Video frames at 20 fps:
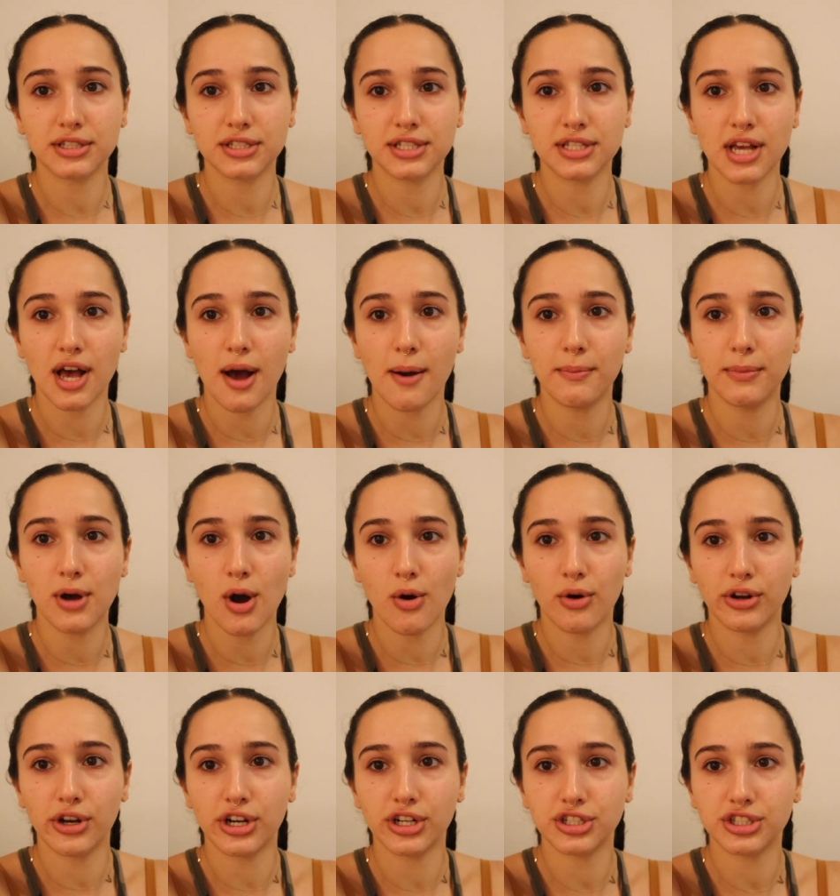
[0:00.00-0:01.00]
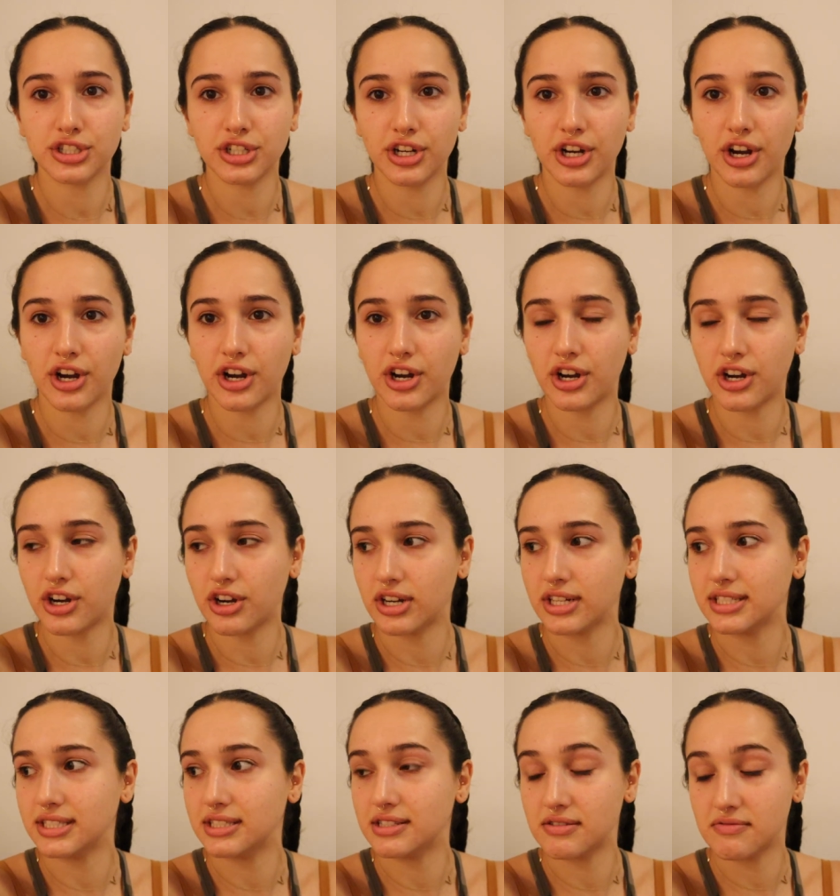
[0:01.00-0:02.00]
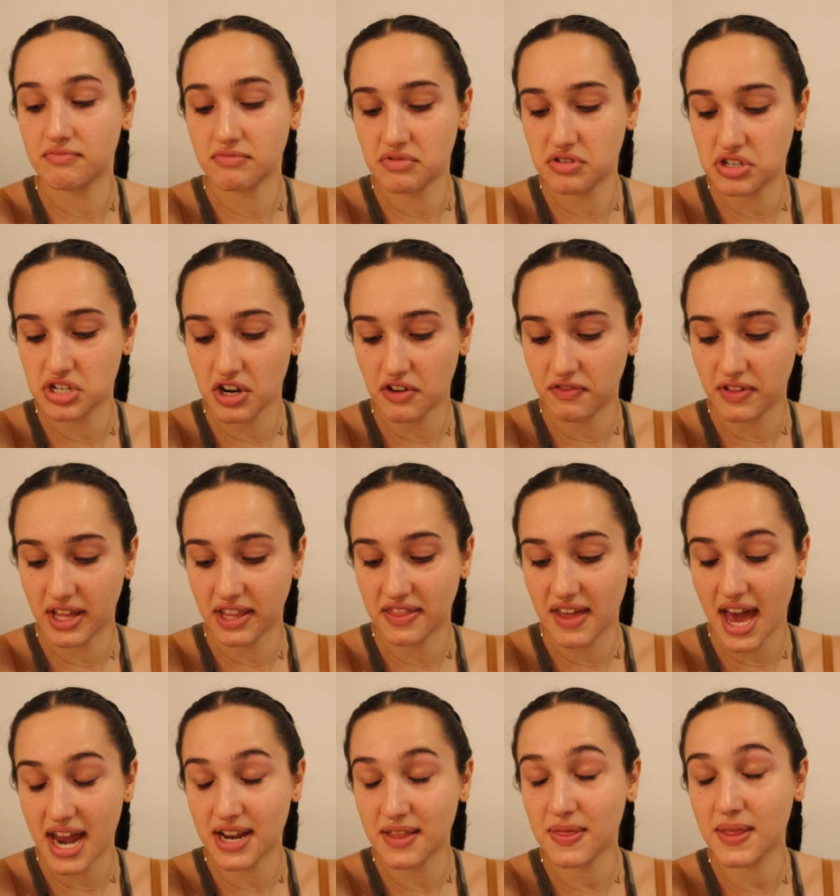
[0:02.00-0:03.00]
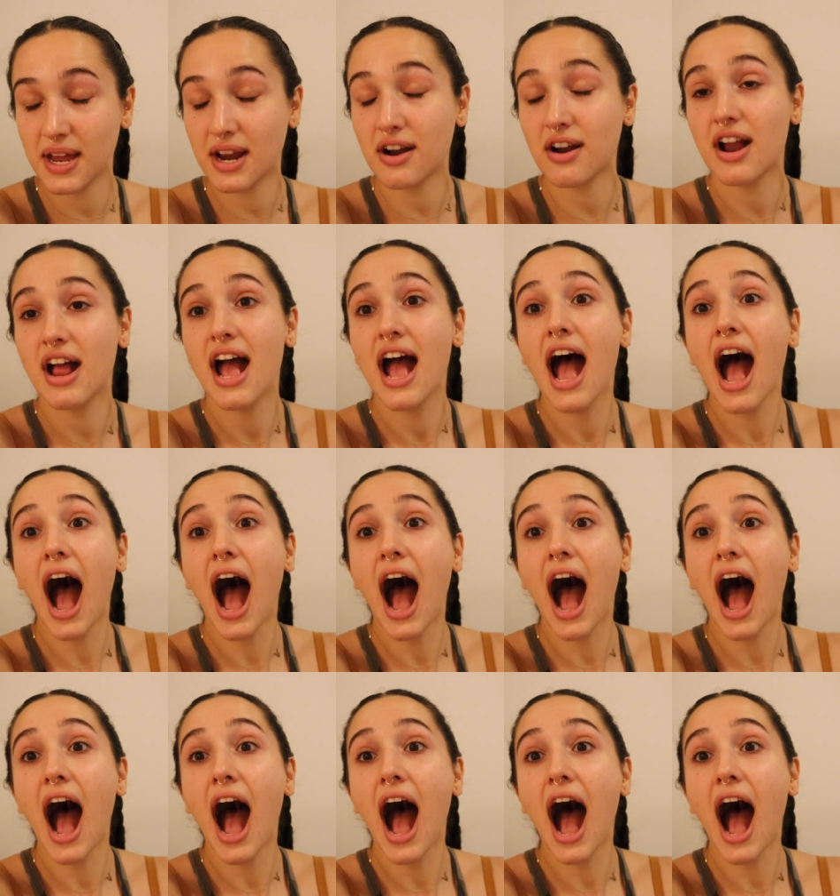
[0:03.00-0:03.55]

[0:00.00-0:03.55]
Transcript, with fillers: some coconut sugar and stuff like that in there.